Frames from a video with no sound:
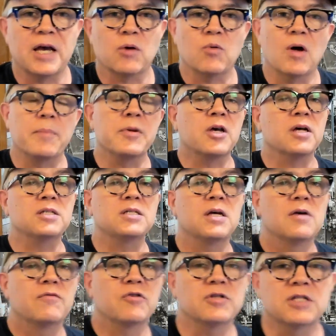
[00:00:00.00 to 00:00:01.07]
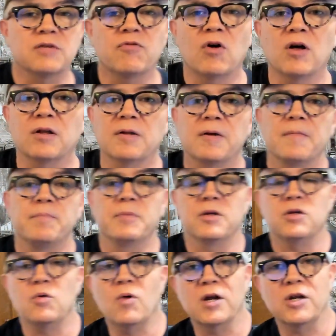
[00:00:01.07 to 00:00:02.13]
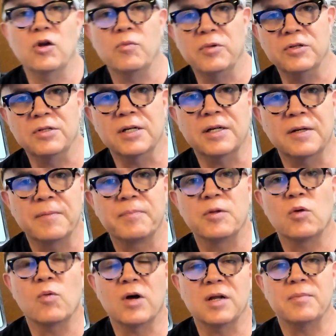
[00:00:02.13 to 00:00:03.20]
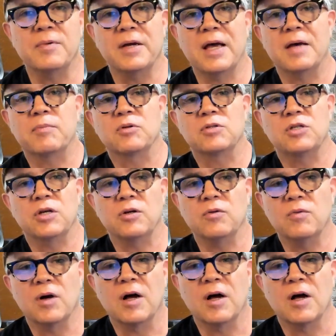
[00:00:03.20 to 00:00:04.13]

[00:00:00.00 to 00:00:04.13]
Well, because first of all, you want to know music. You want to be able to,